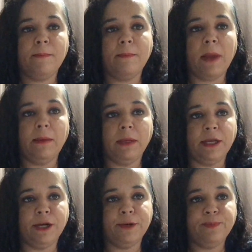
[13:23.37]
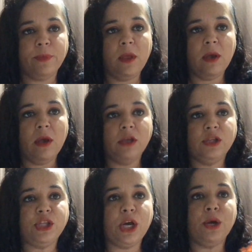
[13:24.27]
pipe cleaner.
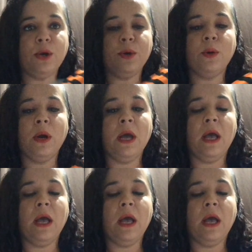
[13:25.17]
So,